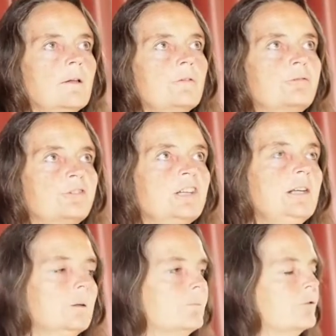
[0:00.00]

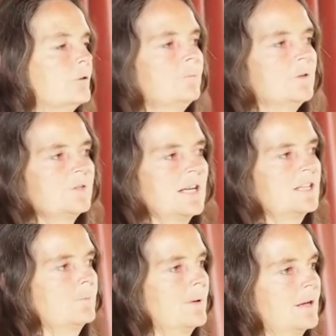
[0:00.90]
freedom from those
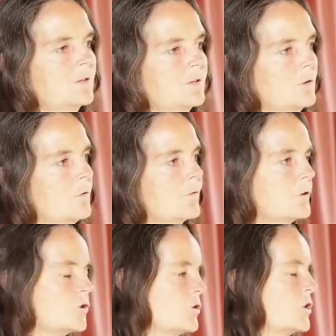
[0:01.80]
aspects of
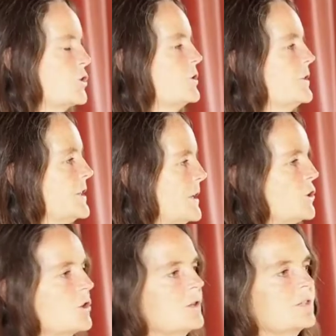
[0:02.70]
constriction and
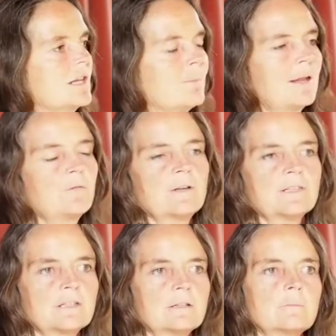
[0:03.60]
tension as they
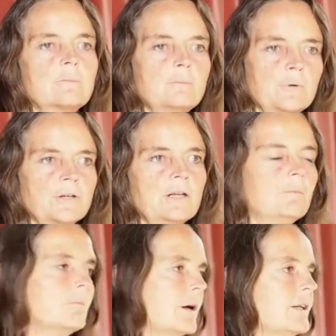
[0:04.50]
manifest in the
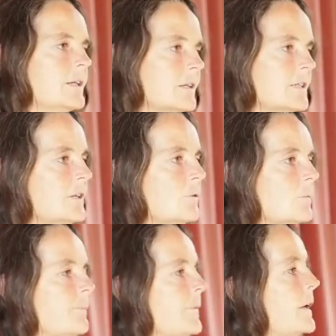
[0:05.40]
body-mind continuum.